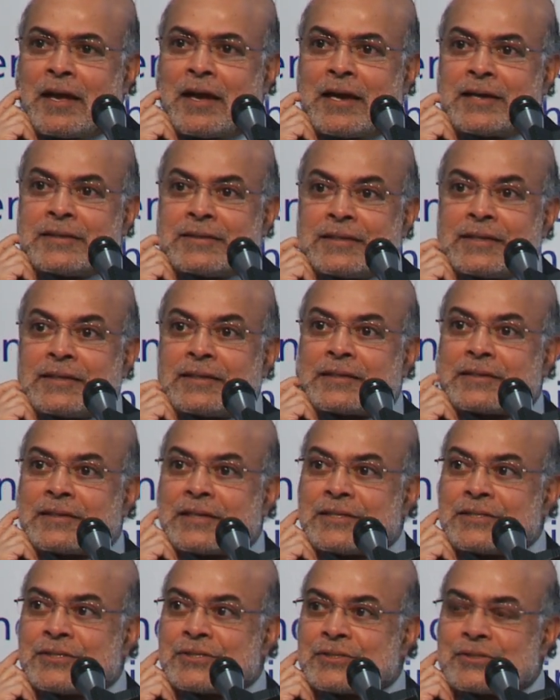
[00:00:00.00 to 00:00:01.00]
I think
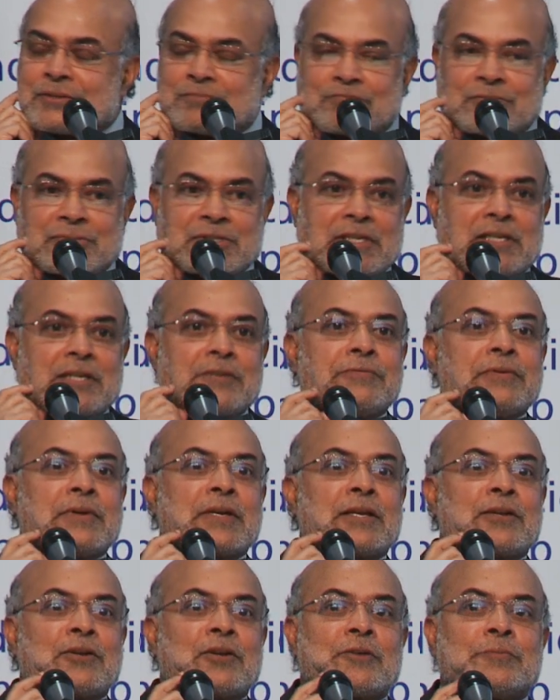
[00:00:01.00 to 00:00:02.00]
there's
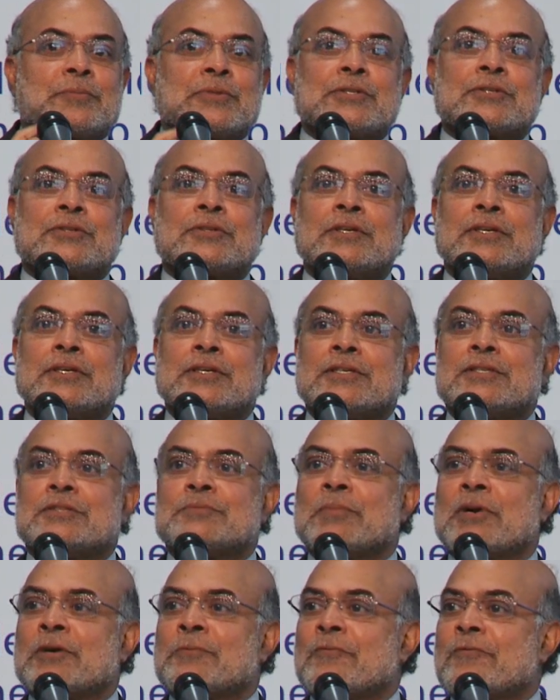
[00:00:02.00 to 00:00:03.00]
significant opportunities
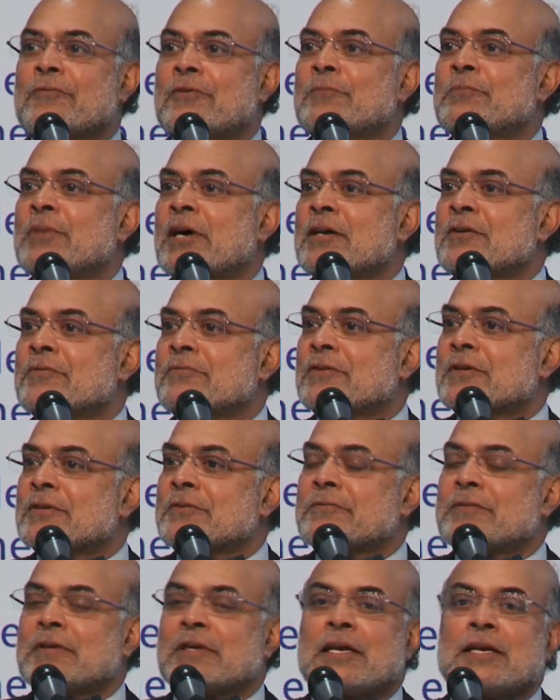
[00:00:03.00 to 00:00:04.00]
for
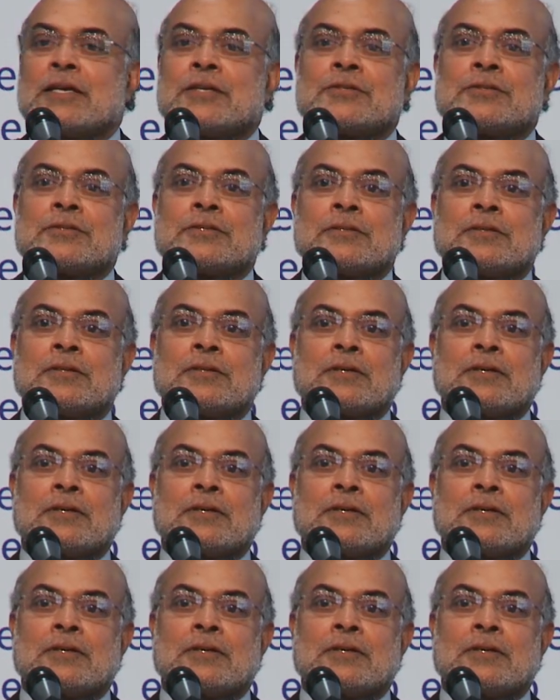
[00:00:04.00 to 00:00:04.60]
biofortification